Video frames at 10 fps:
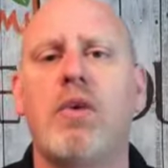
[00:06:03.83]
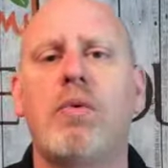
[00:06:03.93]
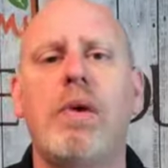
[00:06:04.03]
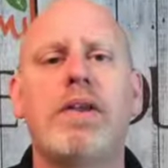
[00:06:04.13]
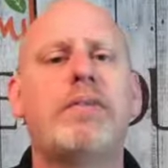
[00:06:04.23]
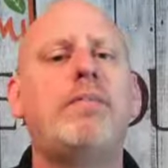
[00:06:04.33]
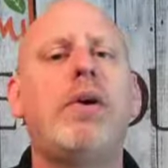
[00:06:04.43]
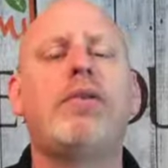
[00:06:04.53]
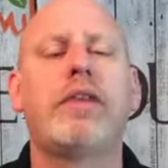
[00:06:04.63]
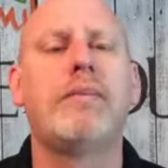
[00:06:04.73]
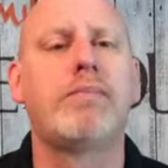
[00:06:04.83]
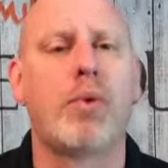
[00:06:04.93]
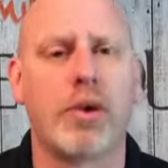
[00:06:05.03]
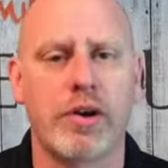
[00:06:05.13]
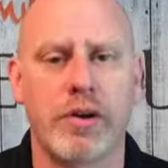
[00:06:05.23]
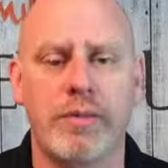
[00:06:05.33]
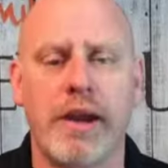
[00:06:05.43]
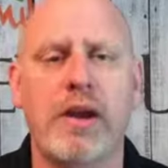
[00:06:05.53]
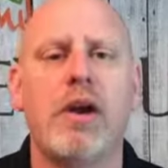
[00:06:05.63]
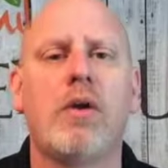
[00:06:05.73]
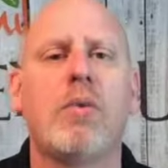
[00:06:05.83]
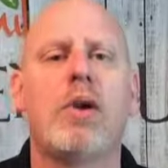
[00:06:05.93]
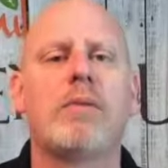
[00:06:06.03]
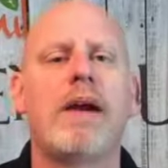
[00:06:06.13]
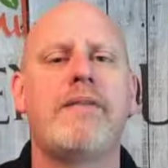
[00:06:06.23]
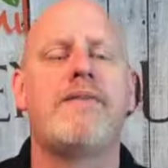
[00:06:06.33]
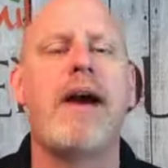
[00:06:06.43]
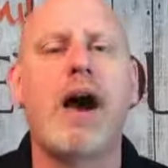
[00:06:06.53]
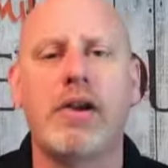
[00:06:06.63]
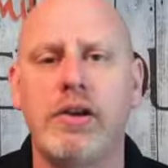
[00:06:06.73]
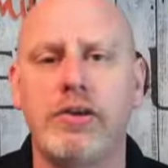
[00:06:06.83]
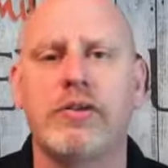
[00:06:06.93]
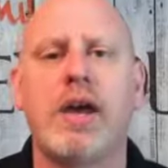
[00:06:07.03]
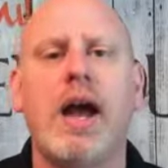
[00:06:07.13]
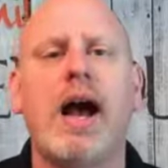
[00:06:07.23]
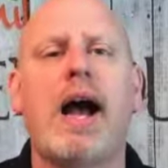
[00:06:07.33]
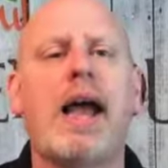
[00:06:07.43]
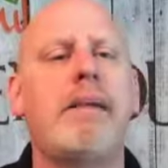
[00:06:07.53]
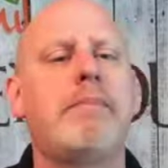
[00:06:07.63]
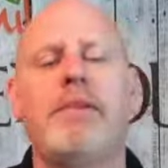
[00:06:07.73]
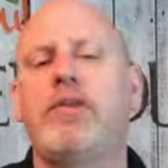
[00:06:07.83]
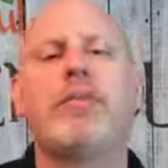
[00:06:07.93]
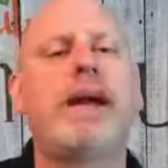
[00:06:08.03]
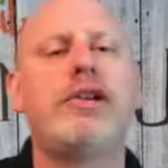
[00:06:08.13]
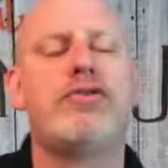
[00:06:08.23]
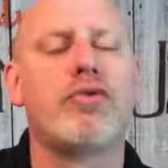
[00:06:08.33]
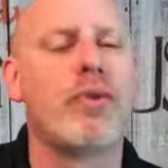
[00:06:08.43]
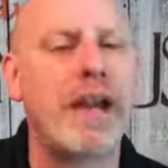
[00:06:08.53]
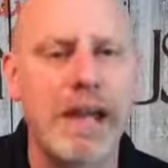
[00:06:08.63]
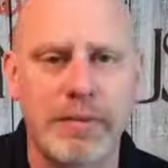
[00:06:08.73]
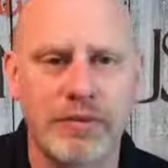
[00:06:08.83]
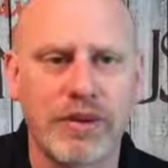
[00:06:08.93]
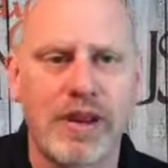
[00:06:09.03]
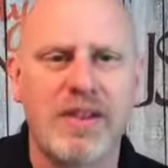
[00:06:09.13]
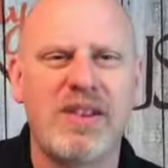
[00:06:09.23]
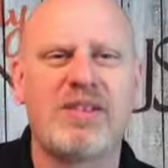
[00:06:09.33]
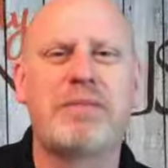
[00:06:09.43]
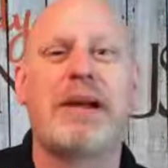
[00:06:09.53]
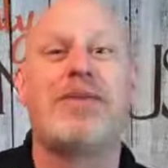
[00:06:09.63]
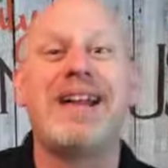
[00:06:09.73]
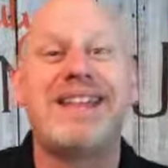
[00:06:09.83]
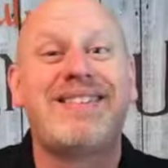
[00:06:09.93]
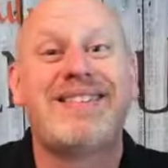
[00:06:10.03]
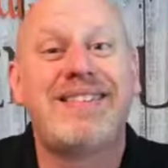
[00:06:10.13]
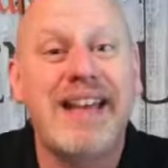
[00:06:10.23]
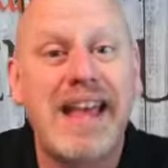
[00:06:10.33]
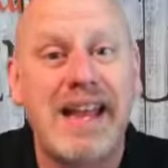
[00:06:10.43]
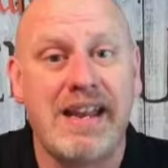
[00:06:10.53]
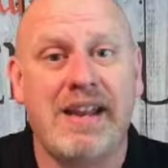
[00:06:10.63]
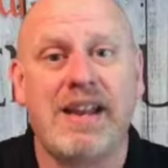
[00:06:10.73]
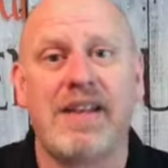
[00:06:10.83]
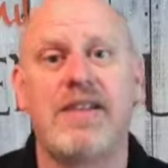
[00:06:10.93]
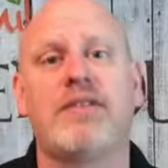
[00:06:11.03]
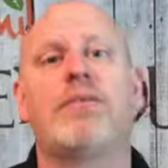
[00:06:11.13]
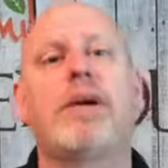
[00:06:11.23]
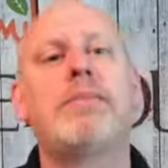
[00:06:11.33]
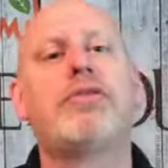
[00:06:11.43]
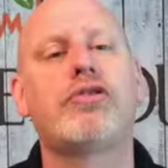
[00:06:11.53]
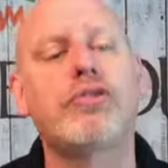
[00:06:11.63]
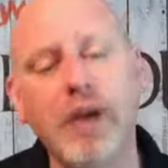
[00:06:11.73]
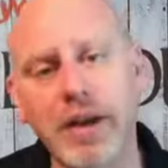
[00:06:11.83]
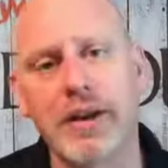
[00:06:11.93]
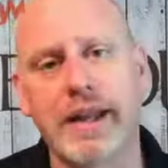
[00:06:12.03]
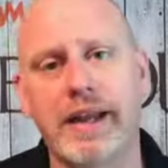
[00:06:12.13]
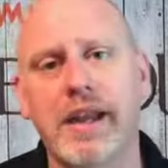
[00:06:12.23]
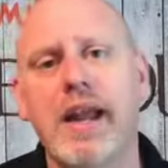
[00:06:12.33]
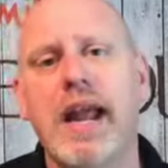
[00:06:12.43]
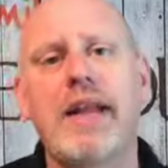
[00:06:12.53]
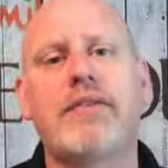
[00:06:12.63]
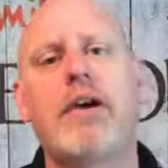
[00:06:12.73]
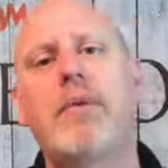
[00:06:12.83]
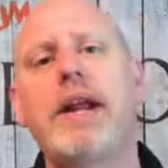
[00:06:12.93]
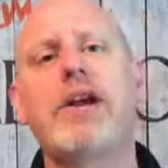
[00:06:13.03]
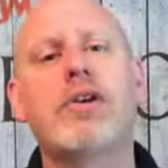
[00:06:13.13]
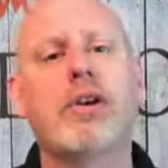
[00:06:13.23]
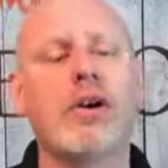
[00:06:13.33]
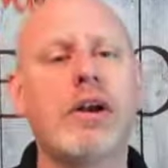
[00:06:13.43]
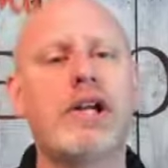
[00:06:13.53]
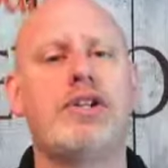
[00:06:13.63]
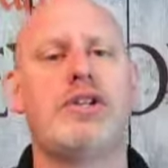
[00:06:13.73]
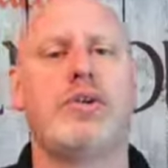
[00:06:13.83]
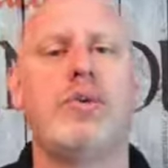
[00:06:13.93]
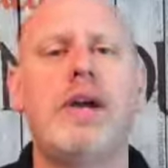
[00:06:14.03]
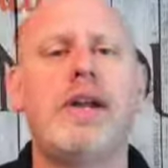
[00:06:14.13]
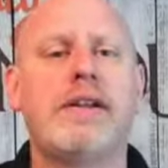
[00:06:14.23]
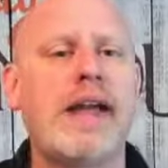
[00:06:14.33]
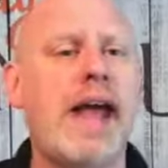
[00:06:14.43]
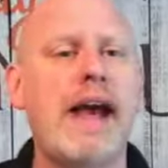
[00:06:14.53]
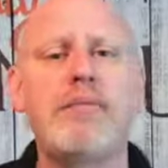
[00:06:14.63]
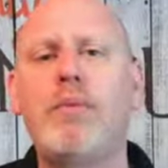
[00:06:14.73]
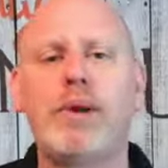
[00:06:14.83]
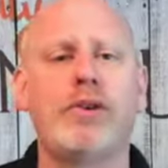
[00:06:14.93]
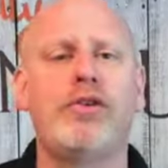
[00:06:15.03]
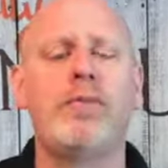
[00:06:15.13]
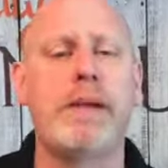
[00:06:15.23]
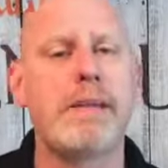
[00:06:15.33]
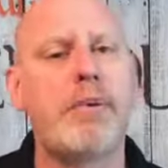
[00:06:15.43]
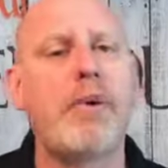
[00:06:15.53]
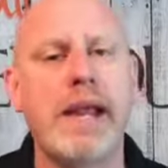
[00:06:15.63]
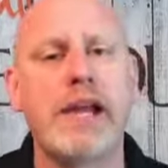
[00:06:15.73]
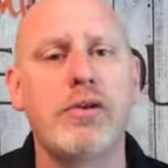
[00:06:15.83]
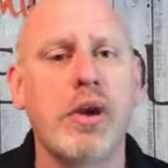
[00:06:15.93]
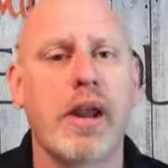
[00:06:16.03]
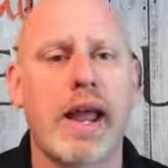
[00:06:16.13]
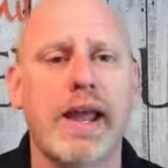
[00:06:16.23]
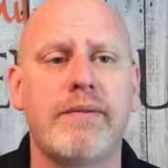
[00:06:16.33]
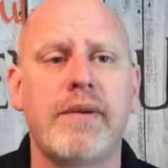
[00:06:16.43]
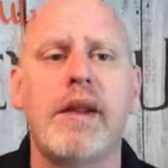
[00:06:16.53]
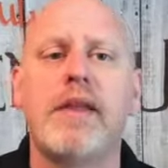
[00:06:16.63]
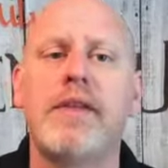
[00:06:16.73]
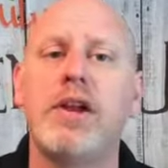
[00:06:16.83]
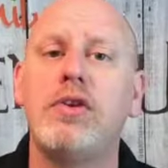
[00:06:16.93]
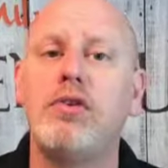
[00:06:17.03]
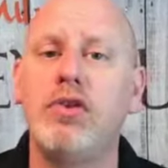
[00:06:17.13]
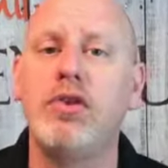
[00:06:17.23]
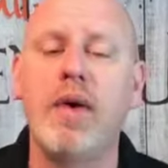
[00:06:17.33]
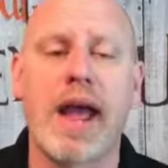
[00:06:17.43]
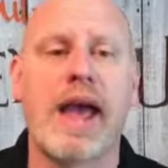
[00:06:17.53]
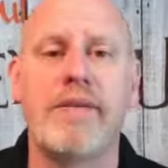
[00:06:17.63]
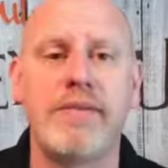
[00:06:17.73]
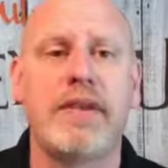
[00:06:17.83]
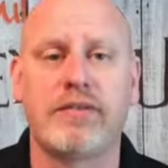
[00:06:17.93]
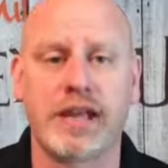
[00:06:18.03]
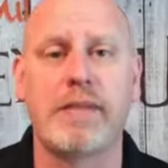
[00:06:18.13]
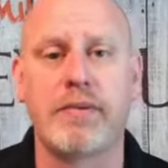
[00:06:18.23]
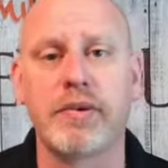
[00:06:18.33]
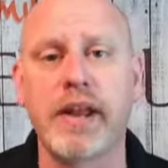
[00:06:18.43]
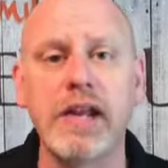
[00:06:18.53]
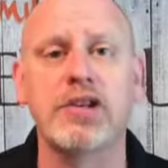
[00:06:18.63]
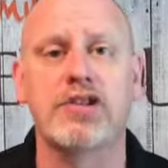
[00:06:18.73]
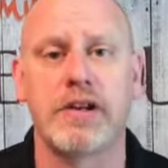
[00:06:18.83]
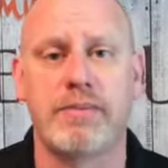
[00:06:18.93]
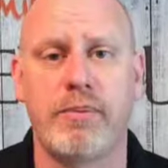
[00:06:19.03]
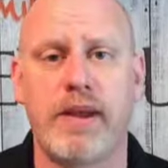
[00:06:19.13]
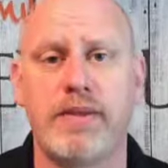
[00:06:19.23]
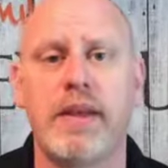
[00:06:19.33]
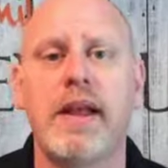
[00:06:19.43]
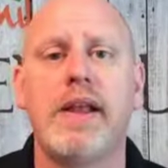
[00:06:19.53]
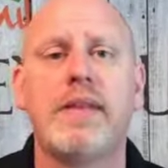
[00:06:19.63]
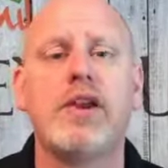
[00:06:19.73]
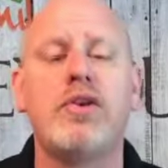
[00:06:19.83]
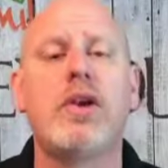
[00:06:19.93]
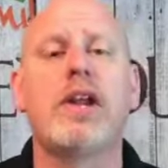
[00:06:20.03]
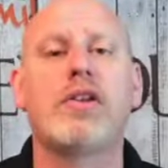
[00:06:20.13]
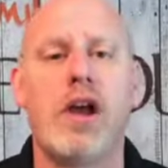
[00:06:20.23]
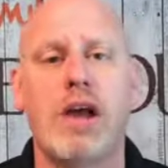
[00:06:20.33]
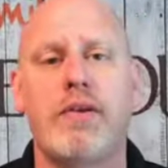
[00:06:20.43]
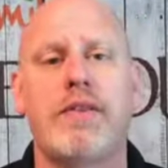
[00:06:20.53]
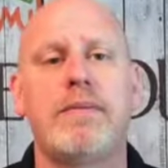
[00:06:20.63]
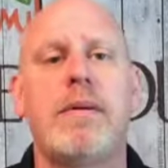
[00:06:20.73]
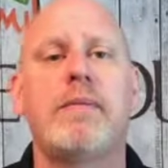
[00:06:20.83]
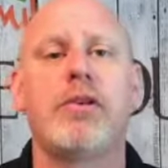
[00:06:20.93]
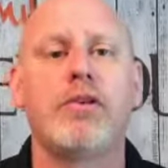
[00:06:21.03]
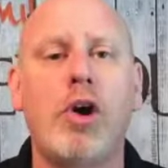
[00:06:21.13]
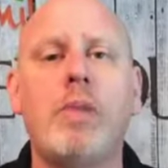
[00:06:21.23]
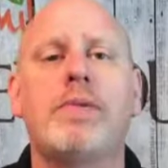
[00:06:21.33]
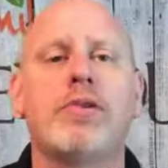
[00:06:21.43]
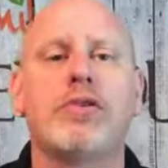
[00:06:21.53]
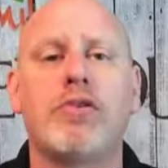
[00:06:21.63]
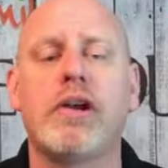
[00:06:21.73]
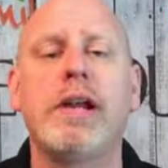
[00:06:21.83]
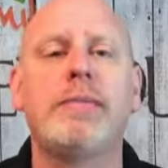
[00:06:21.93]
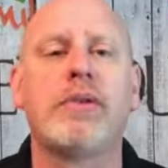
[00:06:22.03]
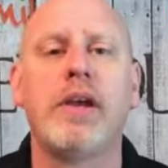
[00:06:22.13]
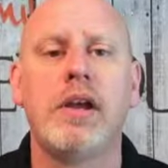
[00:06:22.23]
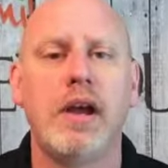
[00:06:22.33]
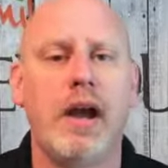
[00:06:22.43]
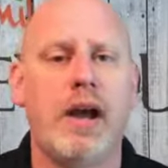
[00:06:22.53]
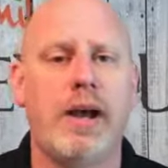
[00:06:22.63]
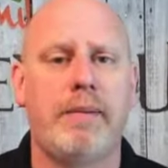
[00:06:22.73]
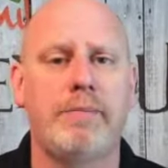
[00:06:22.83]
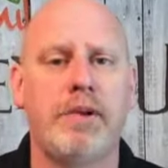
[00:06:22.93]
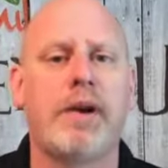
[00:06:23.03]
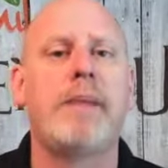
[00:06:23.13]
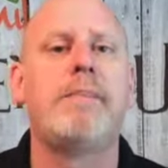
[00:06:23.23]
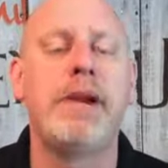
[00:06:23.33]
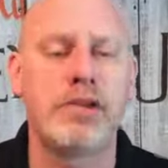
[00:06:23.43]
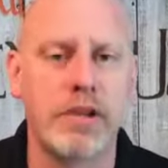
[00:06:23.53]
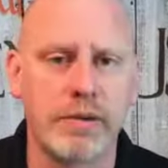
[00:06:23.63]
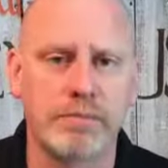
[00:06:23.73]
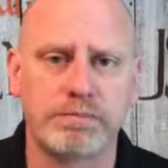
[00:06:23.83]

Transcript: what is most important to me. What are my values? These are my dreams. This is my greatest sin. This is where I'm struggling. And so I want to encourage you to have one or two people in your life that you do have this type of relationship with, that you can talk with them about your hopes, your dreams, your ambition,